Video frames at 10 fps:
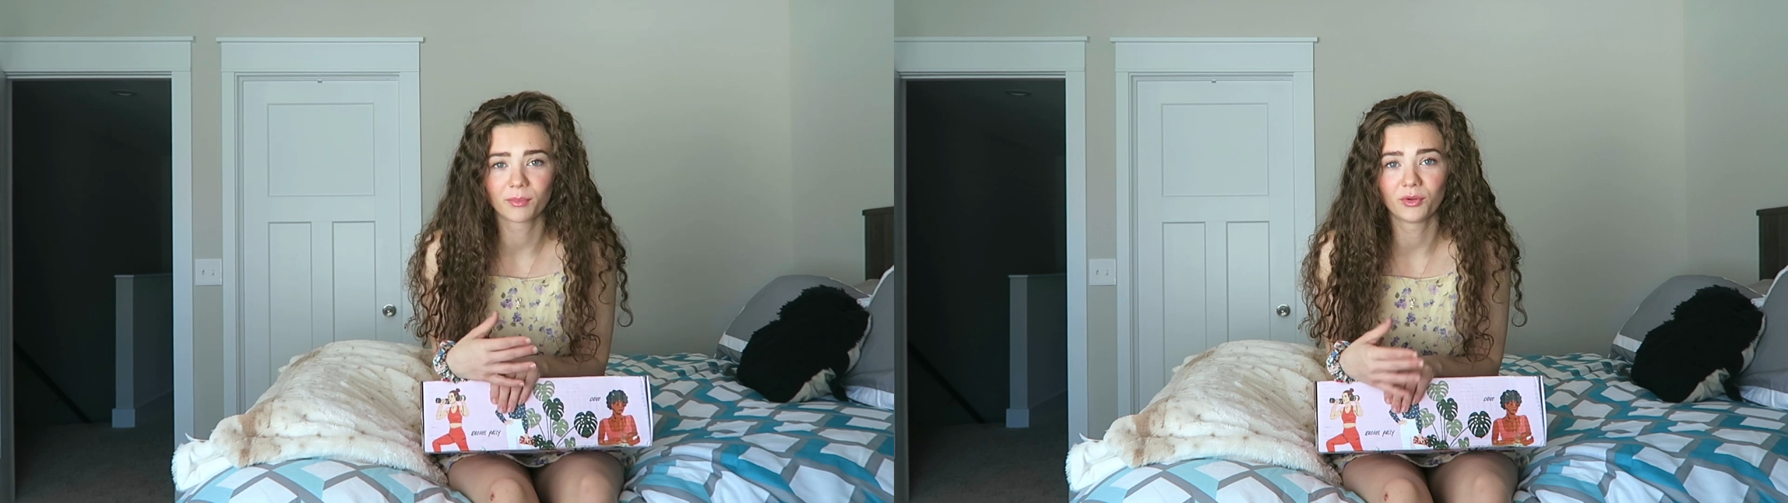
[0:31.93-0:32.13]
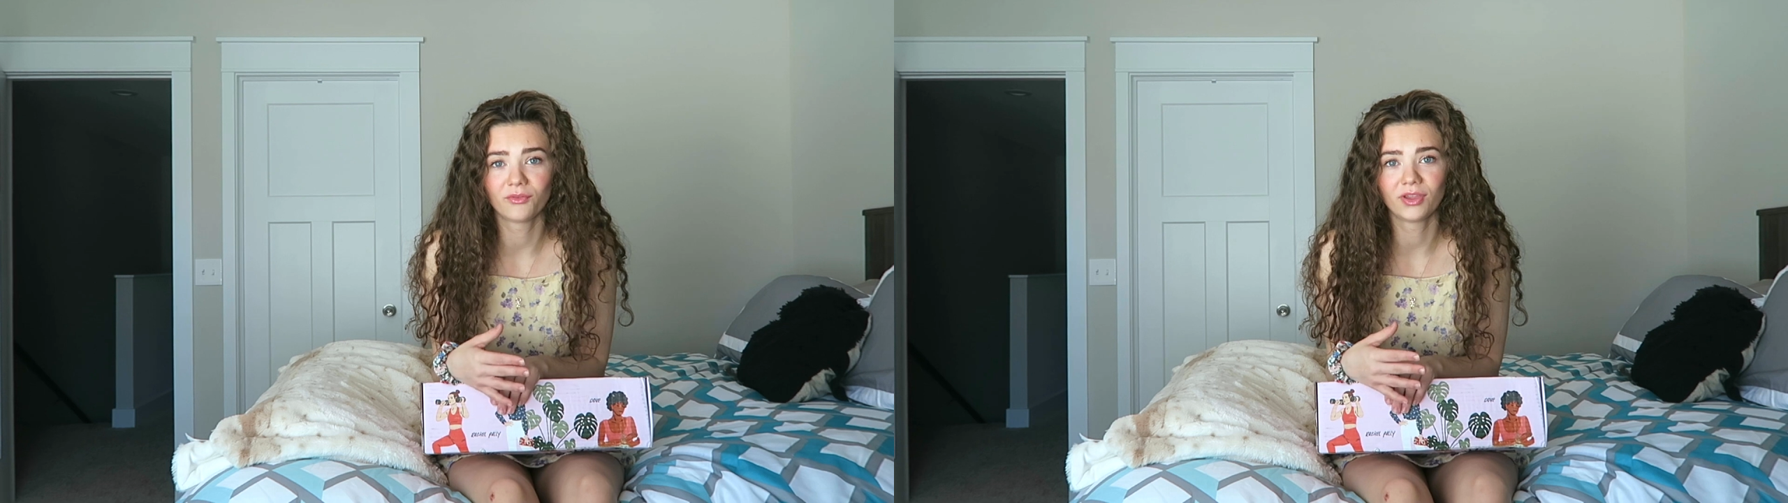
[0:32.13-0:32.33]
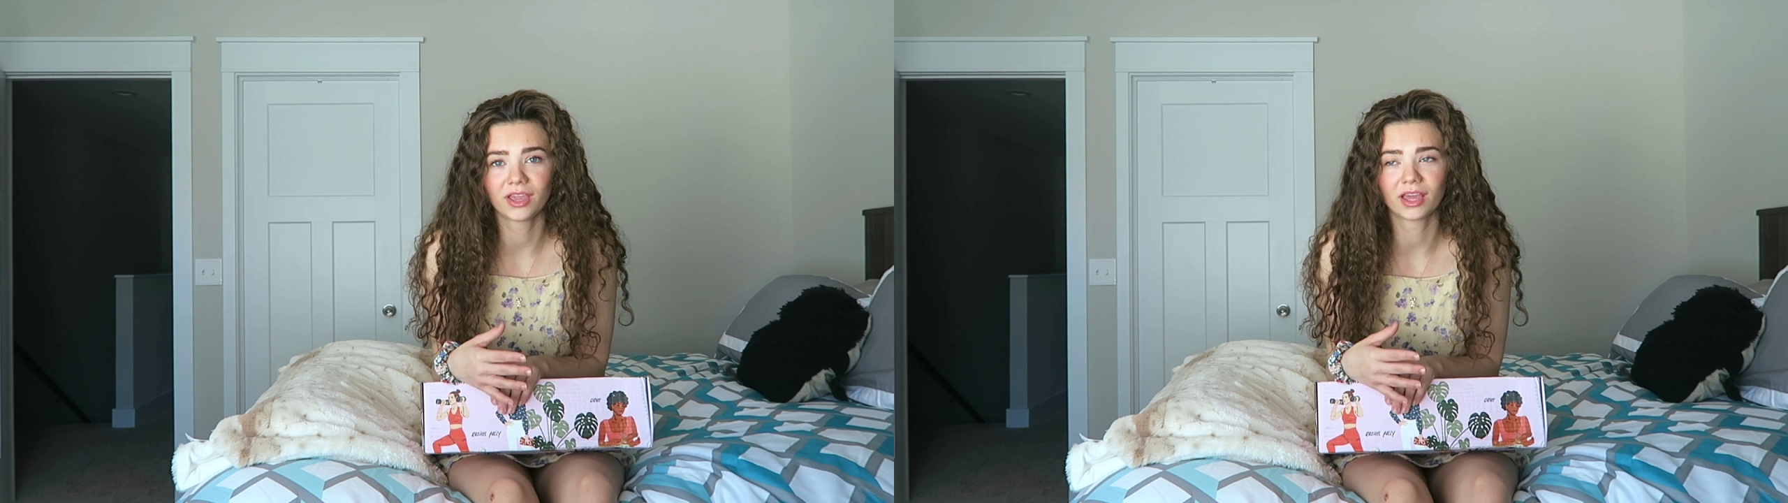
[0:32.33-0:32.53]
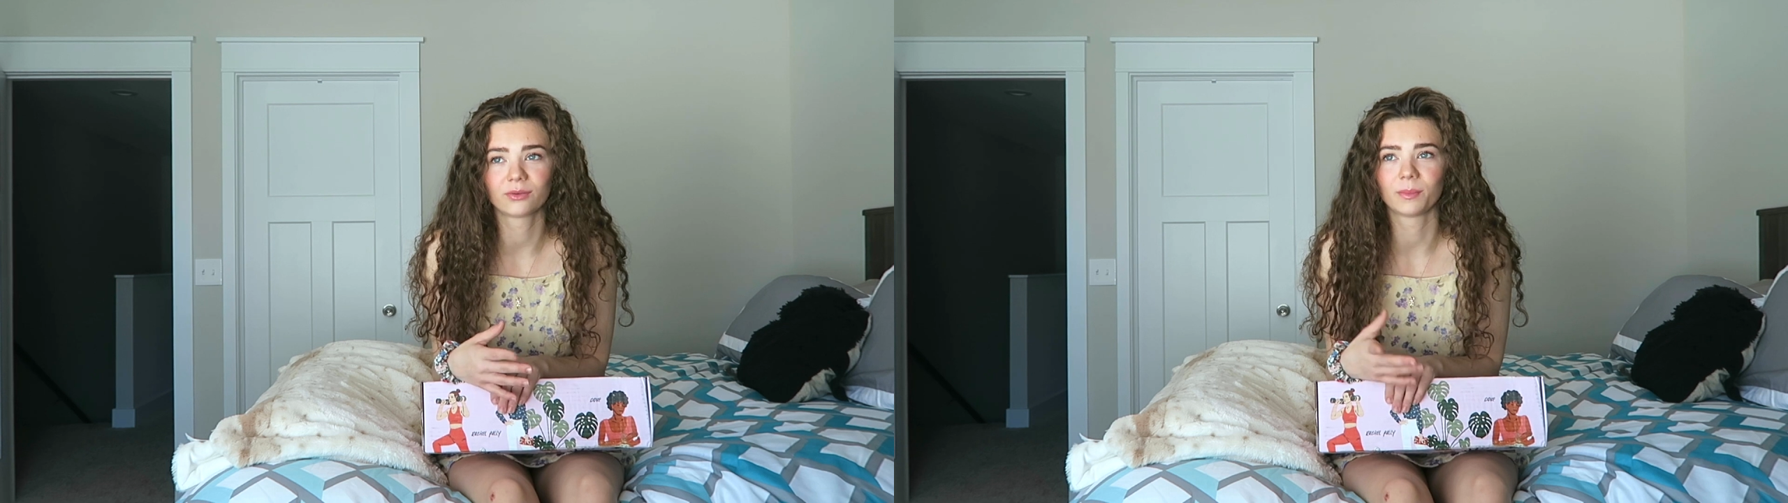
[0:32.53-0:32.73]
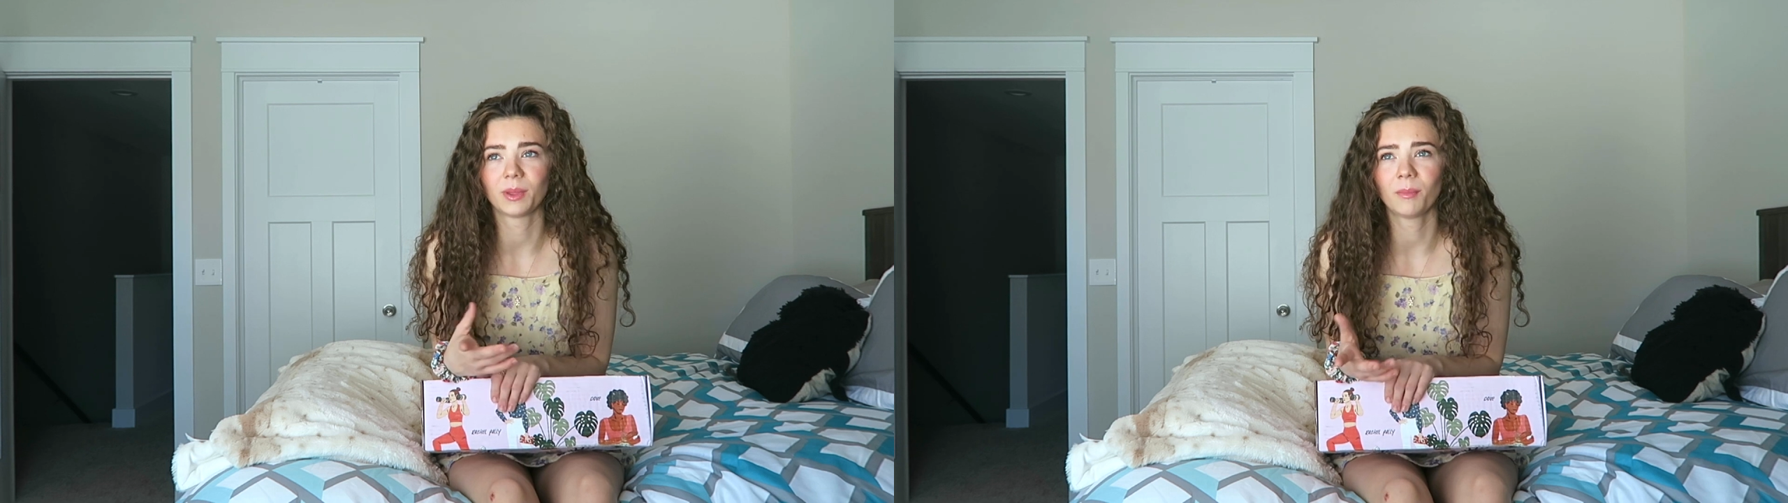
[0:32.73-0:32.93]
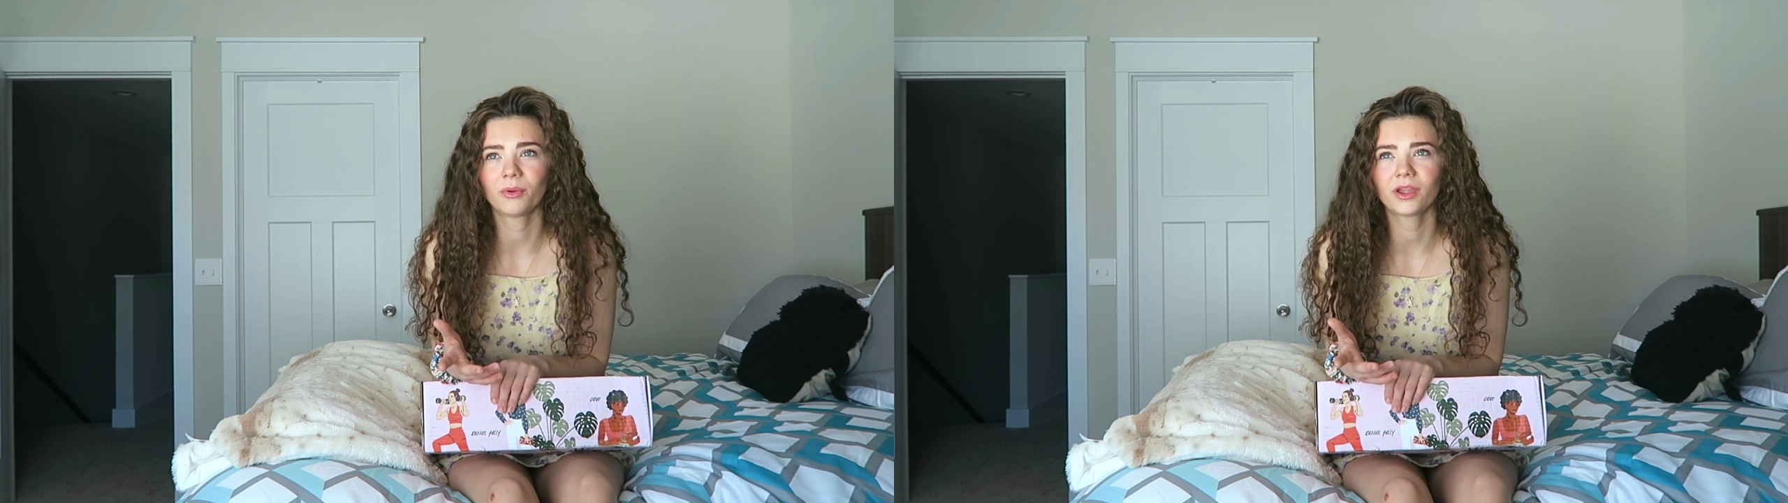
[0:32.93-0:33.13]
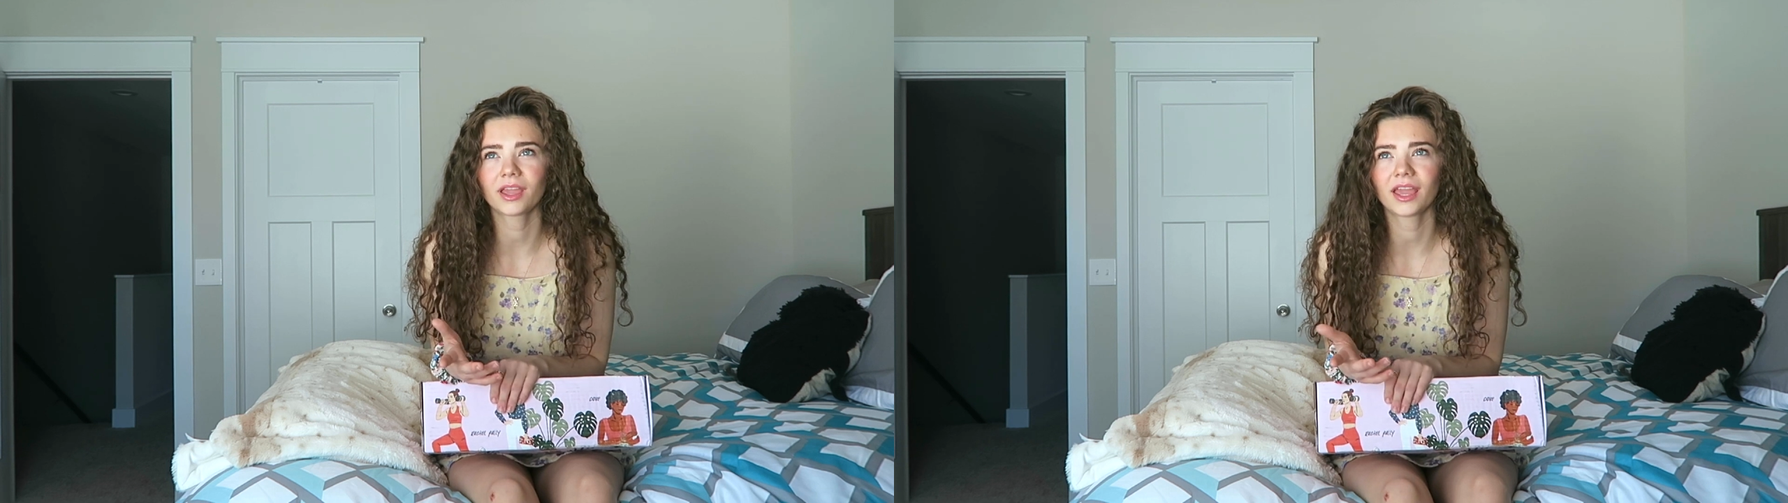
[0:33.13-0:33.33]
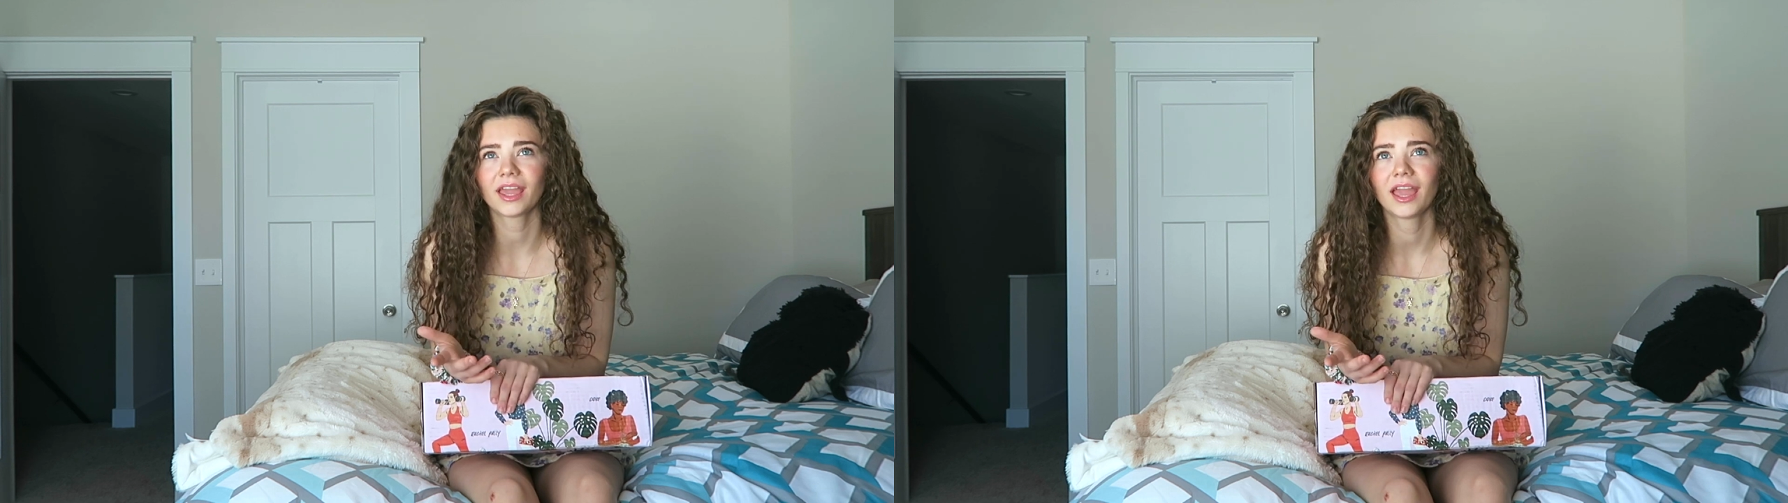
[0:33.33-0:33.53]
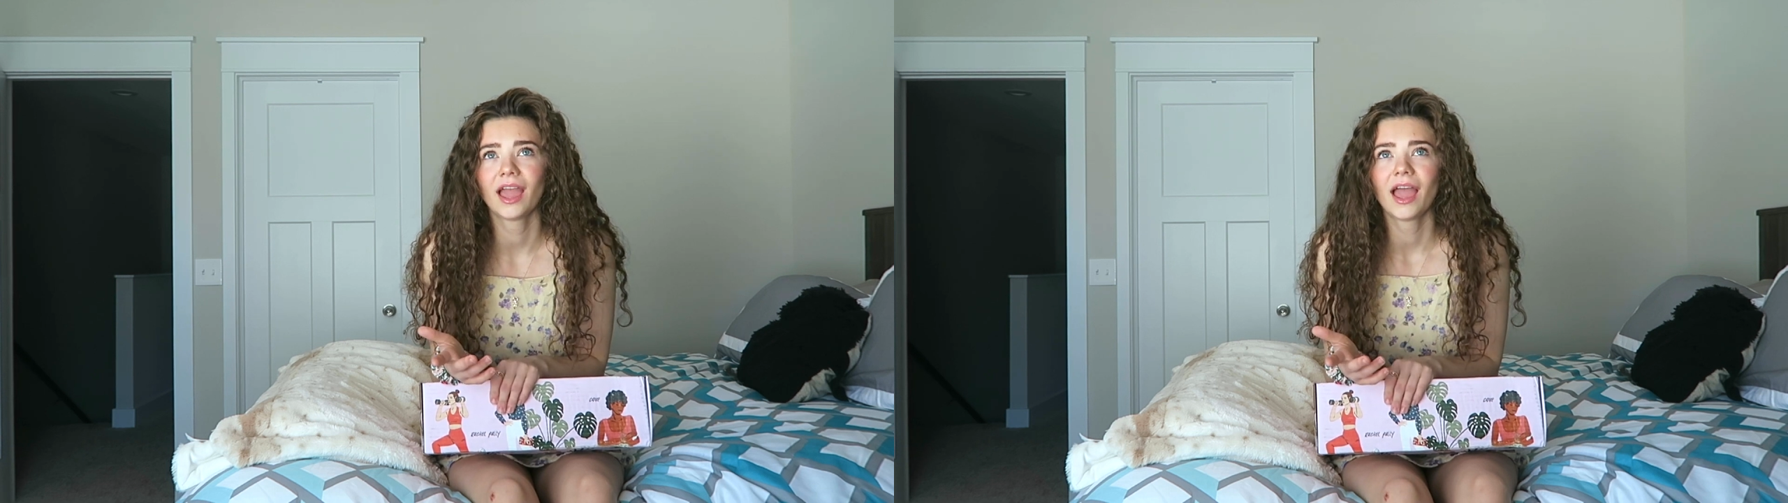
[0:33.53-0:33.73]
moving and remembering it,